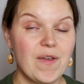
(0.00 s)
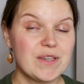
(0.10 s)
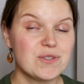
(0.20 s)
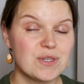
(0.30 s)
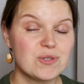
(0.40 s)

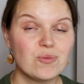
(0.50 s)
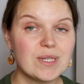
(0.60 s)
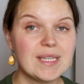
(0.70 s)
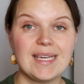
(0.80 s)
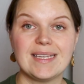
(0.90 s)
So this
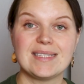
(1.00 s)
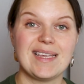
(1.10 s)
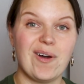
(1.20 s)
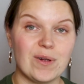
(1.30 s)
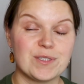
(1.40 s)
really is
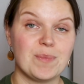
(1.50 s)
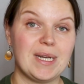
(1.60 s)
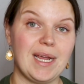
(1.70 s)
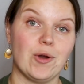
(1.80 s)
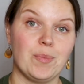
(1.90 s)
the
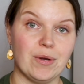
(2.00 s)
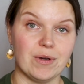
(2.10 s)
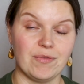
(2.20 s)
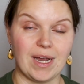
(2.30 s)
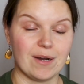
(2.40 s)
ultimate air
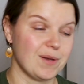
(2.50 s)
purifier.